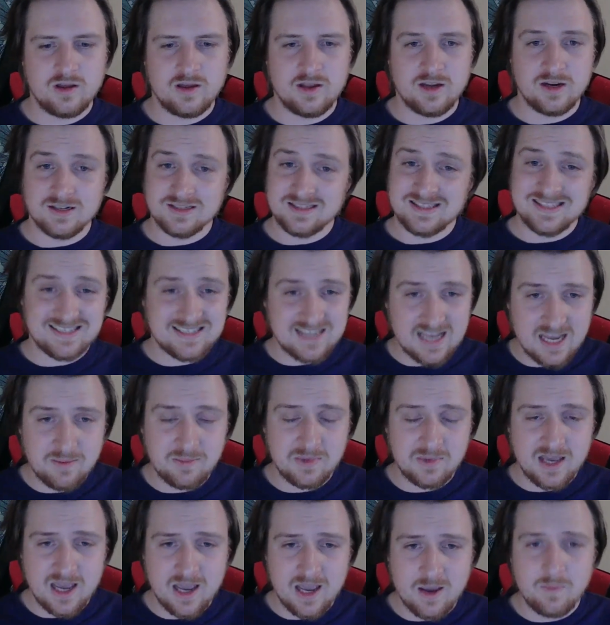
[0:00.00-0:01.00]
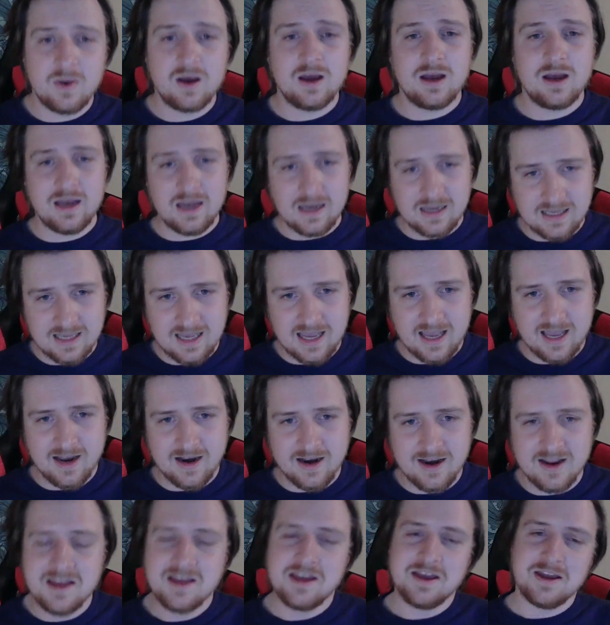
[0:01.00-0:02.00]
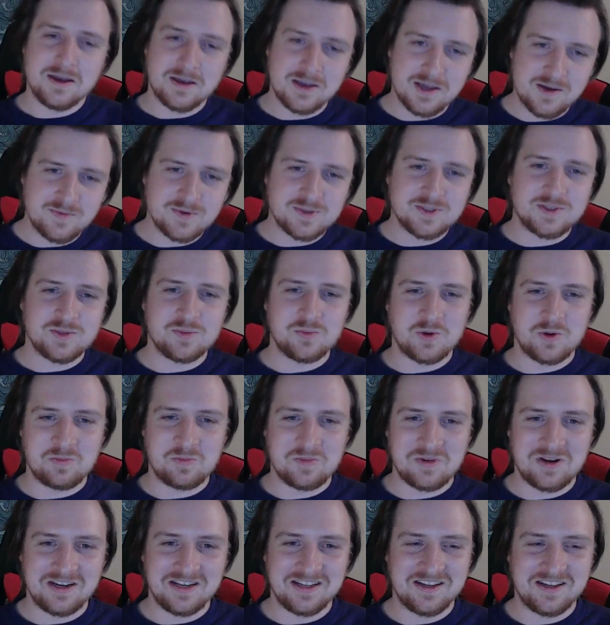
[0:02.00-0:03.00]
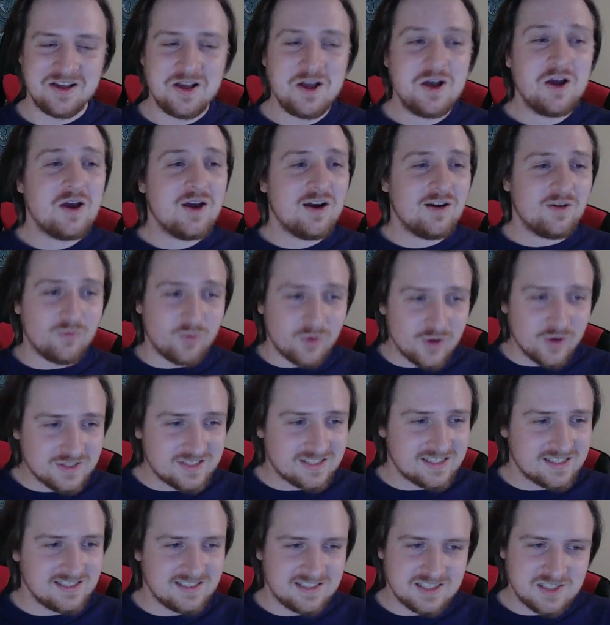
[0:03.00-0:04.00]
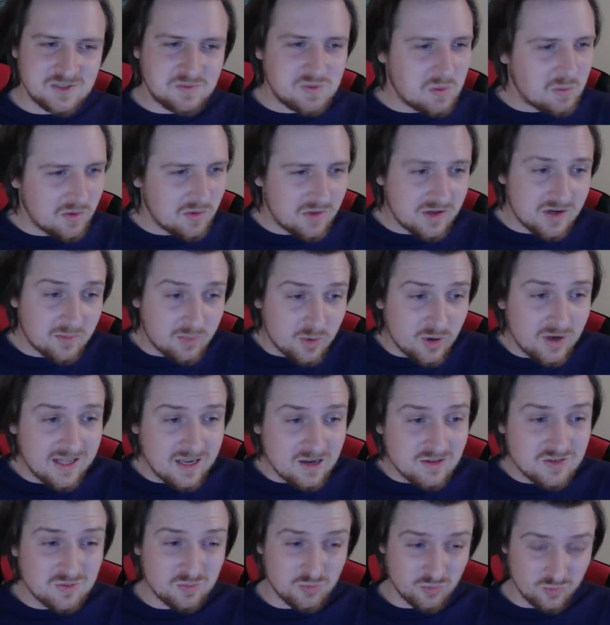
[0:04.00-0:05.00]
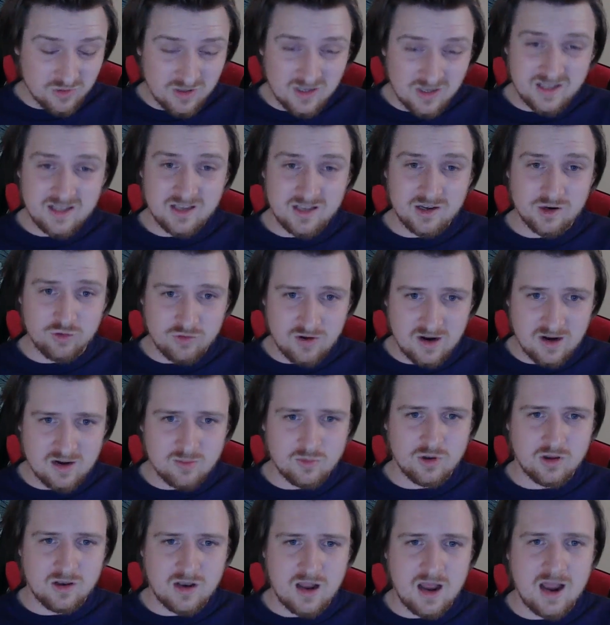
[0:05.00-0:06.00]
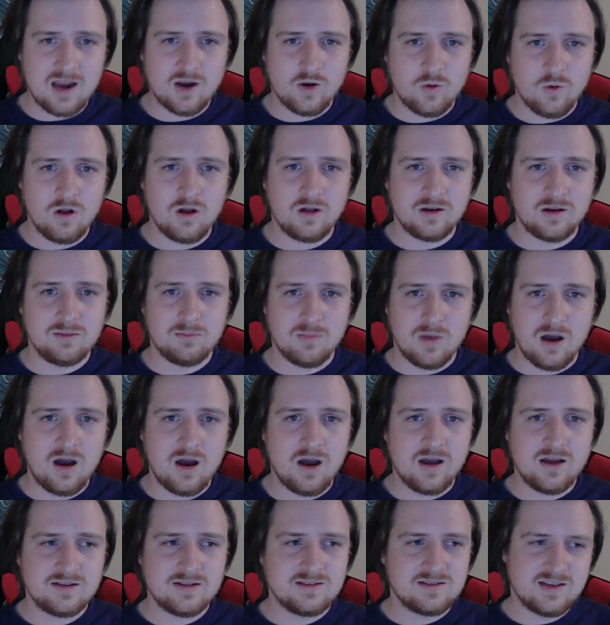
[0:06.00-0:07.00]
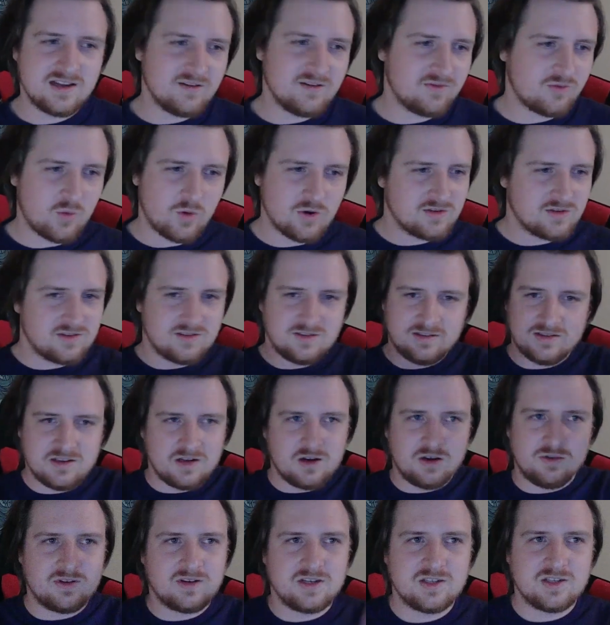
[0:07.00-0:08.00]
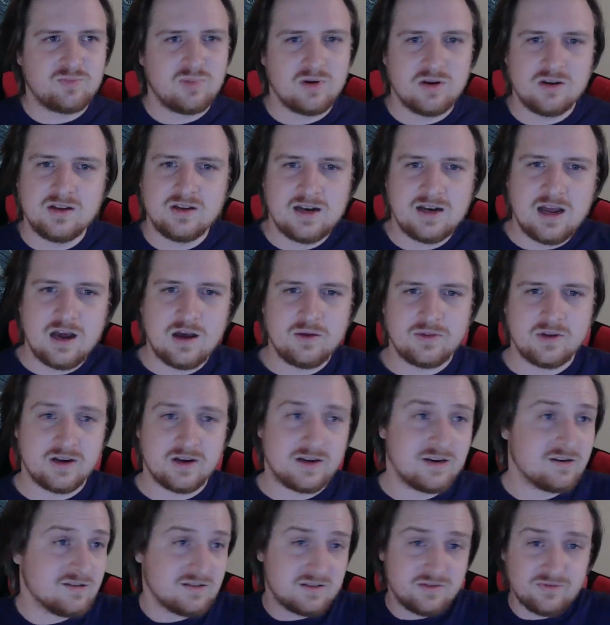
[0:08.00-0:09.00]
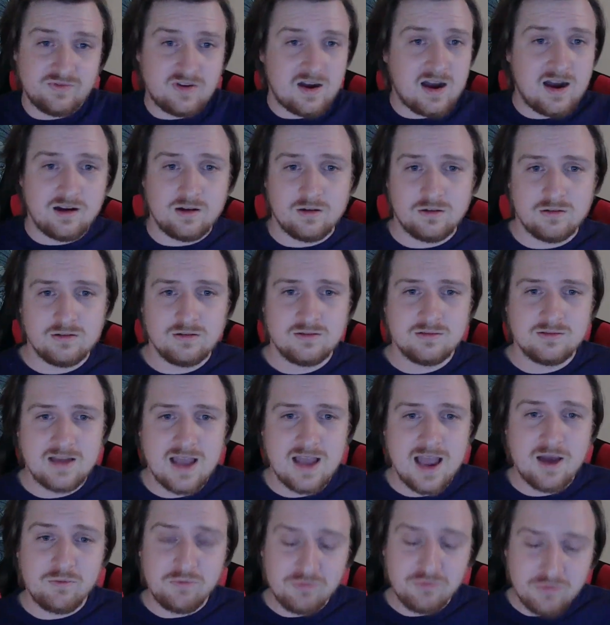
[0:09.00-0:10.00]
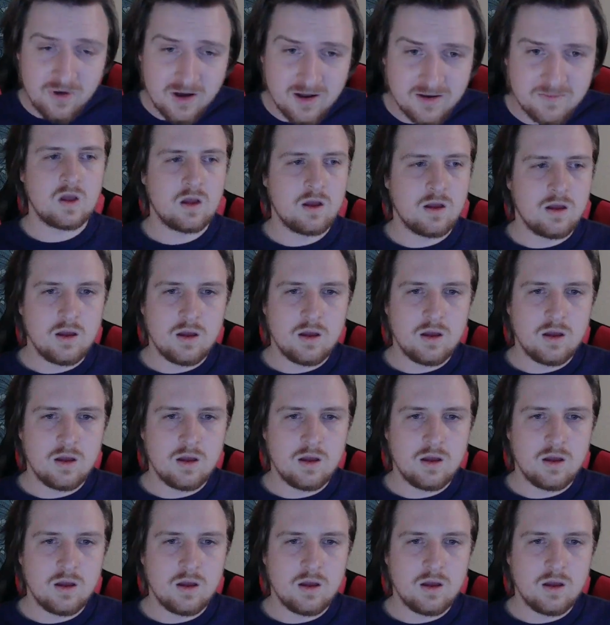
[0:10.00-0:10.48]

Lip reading: Here's the same game again, give us some more money. Versus these people that are putting out some really incredible and high quality mods, and of course, you know, they're just putting it out there. Here's the file, have fun.